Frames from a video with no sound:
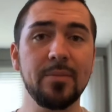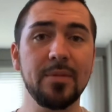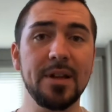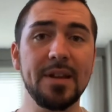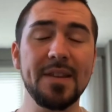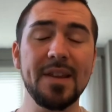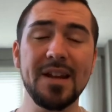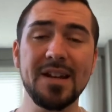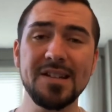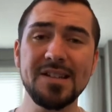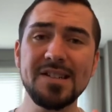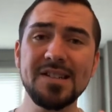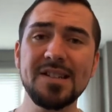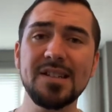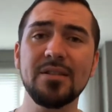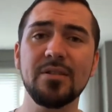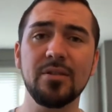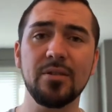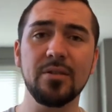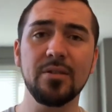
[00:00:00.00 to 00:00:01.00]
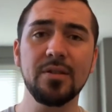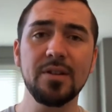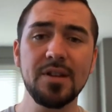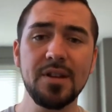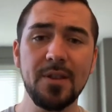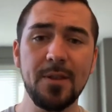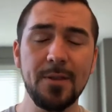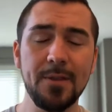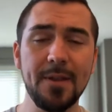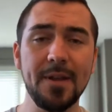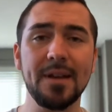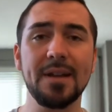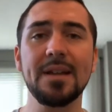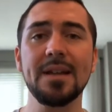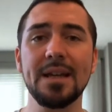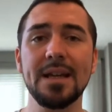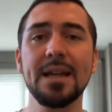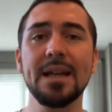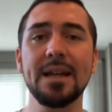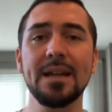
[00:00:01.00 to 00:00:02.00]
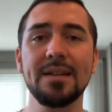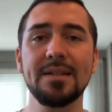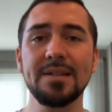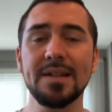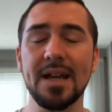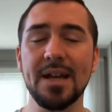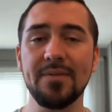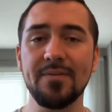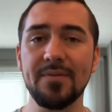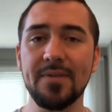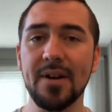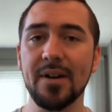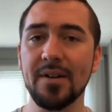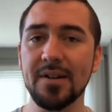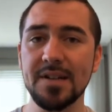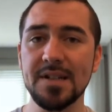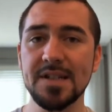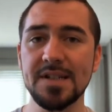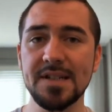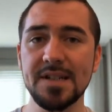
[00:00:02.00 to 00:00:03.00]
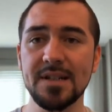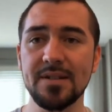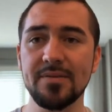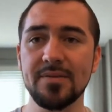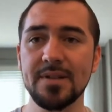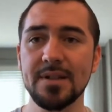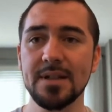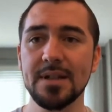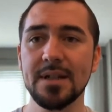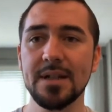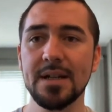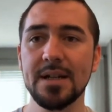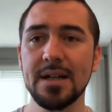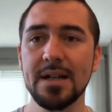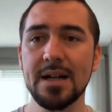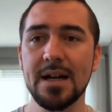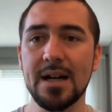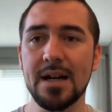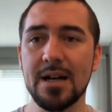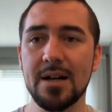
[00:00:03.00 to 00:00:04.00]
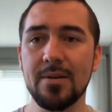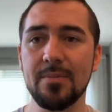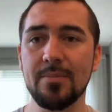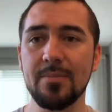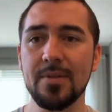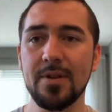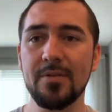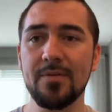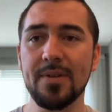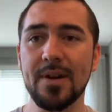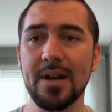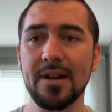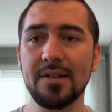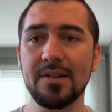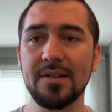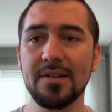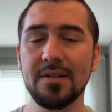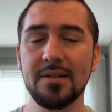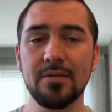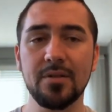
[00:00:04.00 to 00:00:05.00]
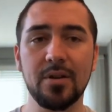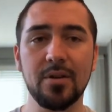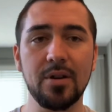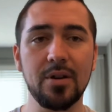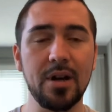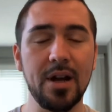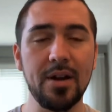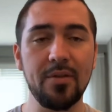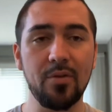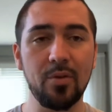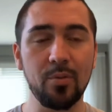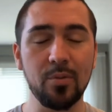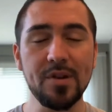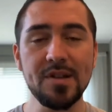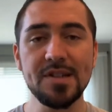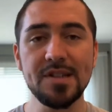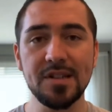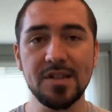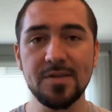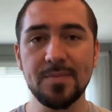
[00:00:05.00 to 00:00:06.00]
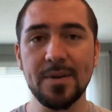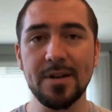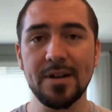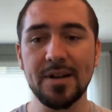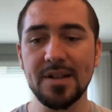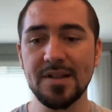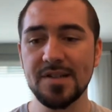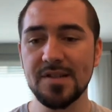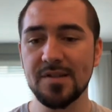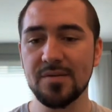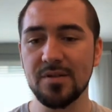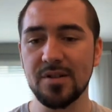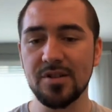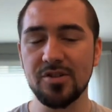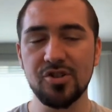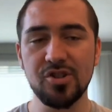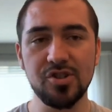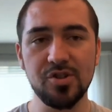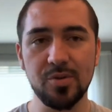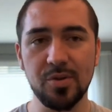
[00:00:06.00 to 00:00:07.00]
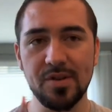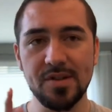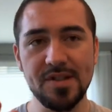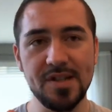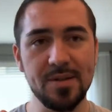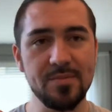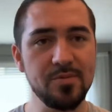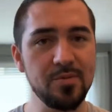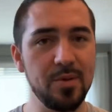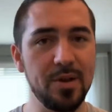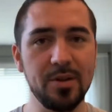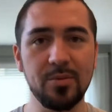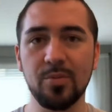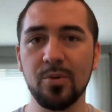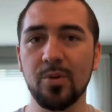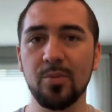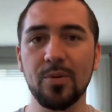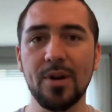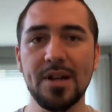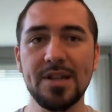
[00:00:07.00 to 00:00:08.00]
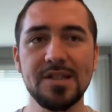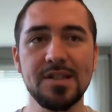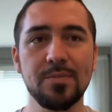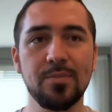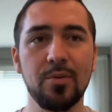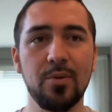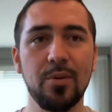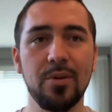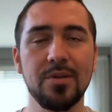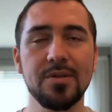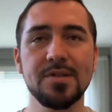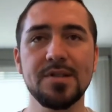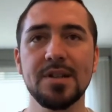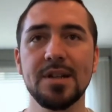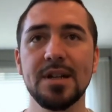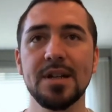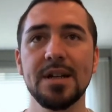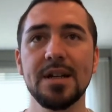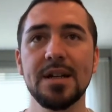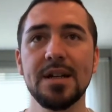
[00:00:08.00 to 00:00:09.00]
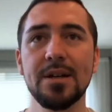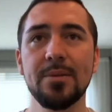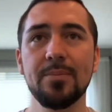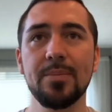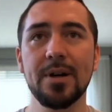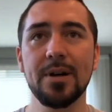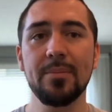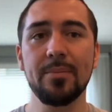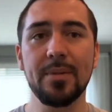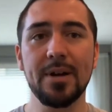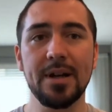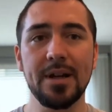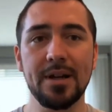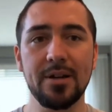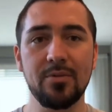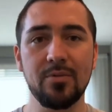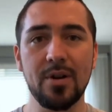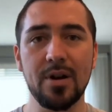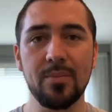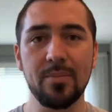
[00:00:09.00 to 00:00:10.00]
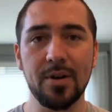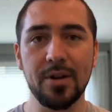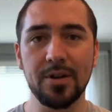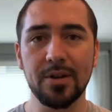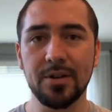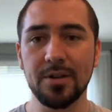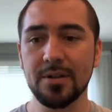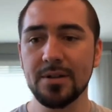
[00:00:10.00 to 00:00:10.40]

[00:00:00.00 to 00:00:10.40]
that is still thick in it and very deceived. In fact, I have a recent experience. It just sort of seems like when it rains, it pours. But my grandmother